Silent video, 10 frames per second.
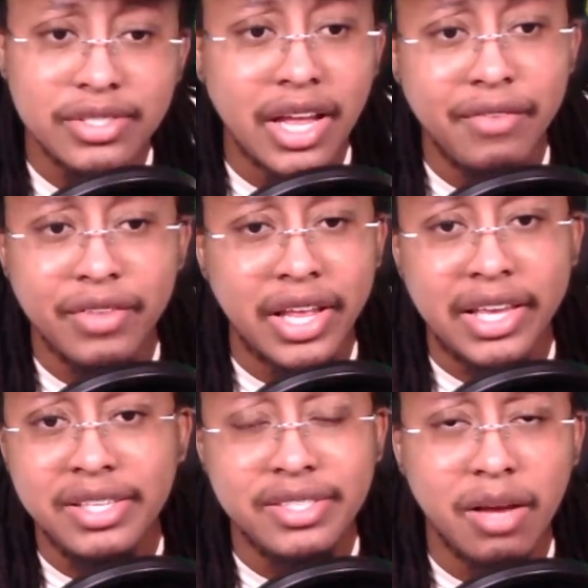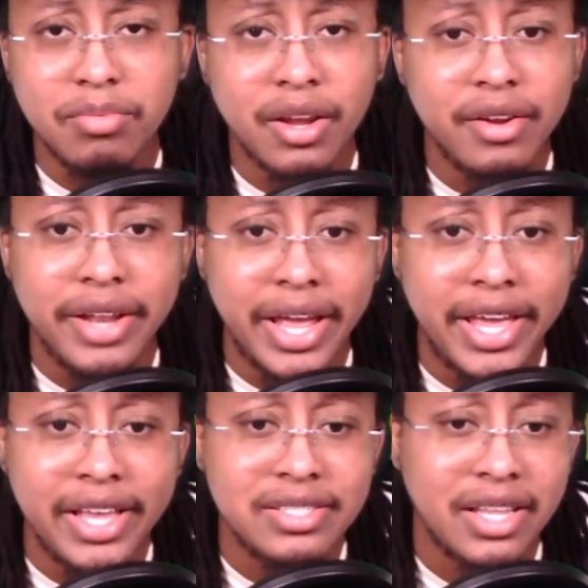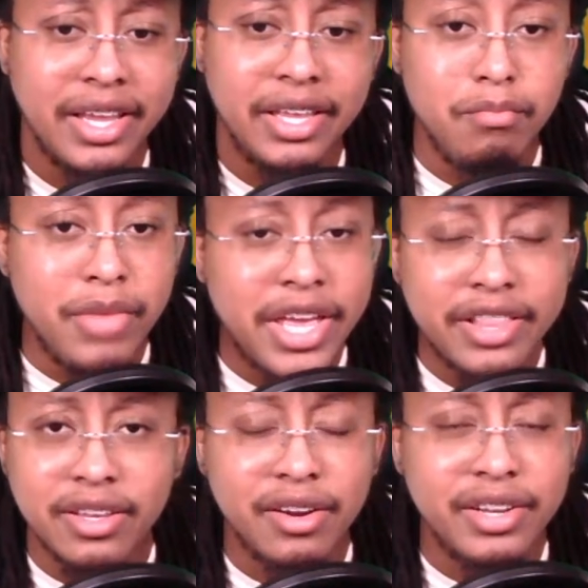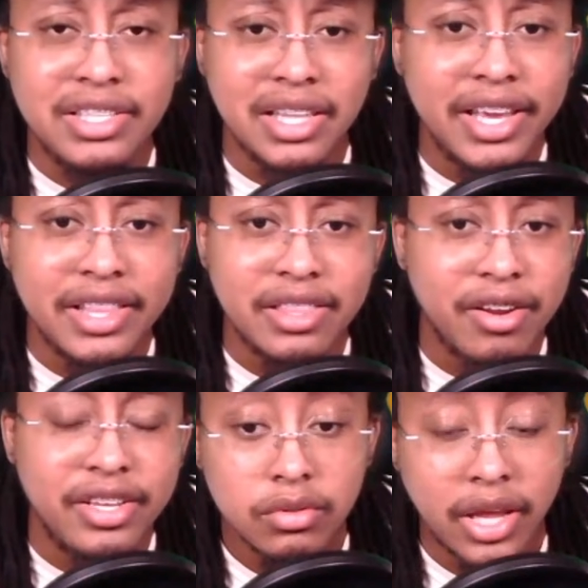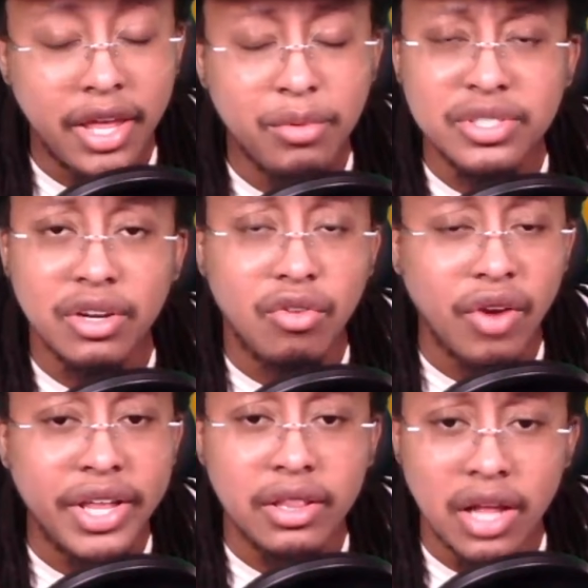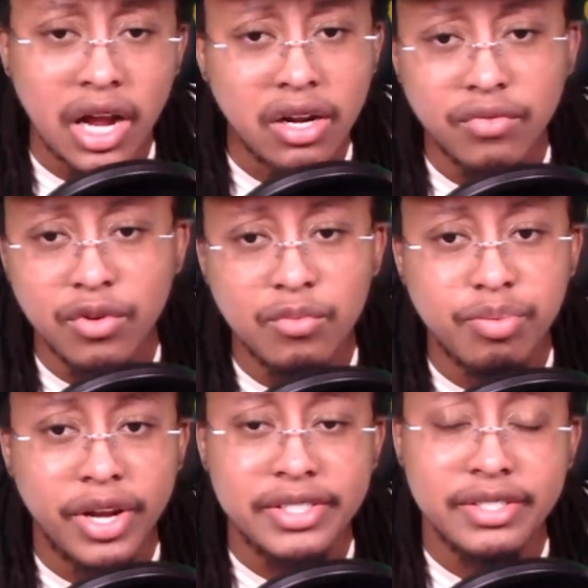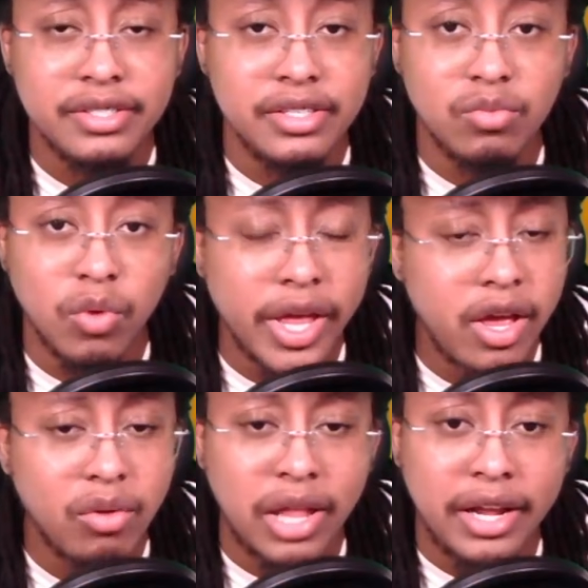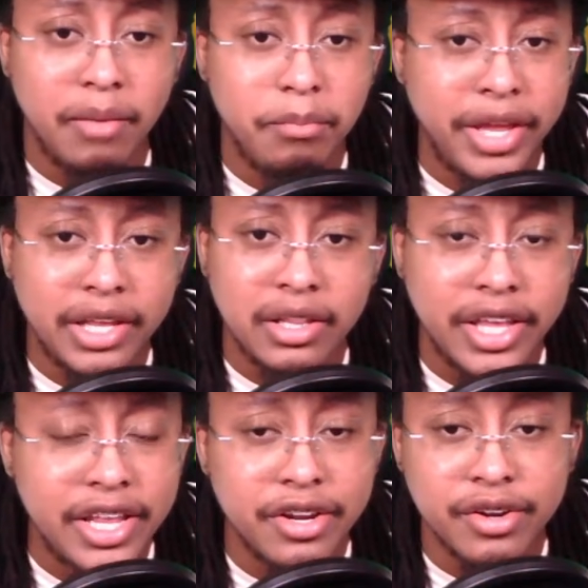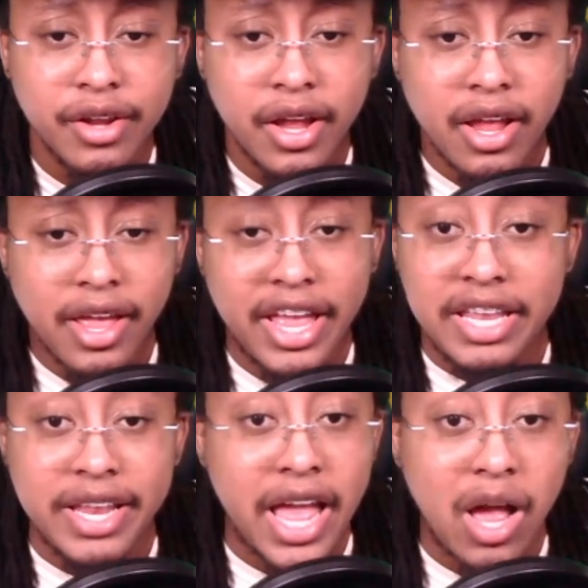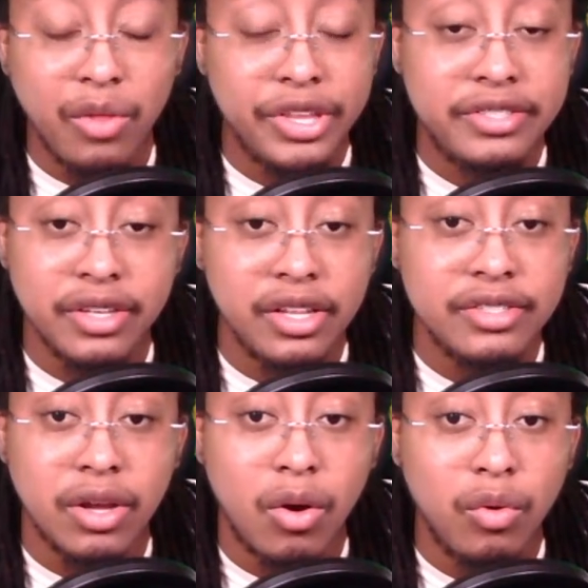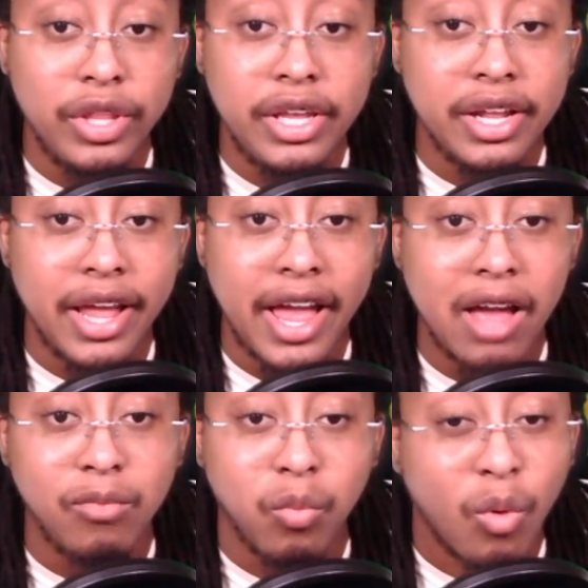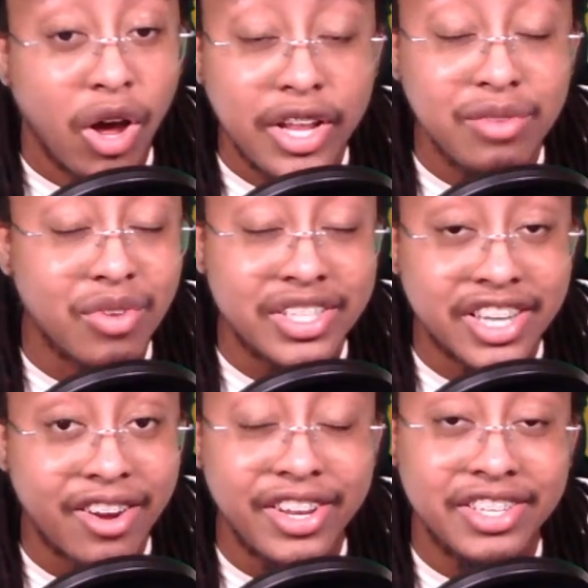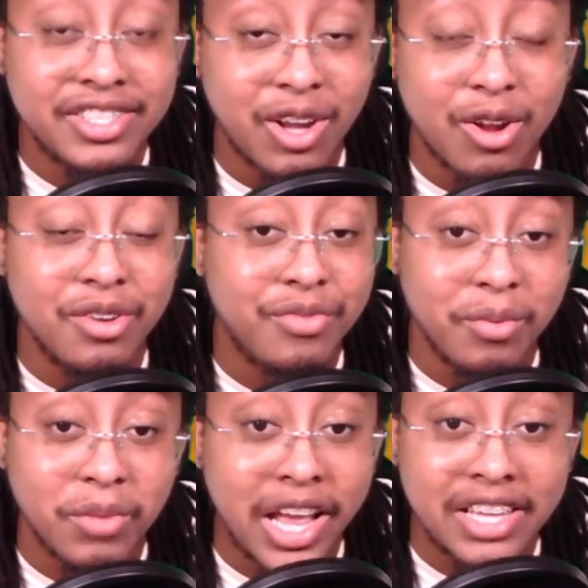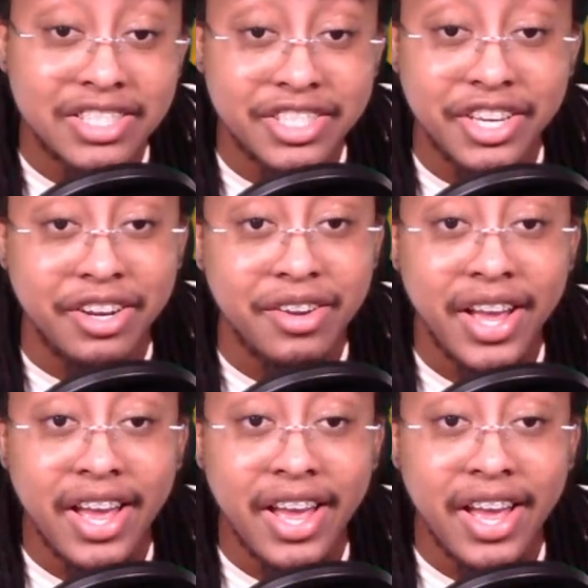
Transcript: It's not even like he's up there in age, like mid 30s, late 30s. And he was a great locker room presence as well, like a big leader. And now the Steelers are only going to have one returning starter from last year.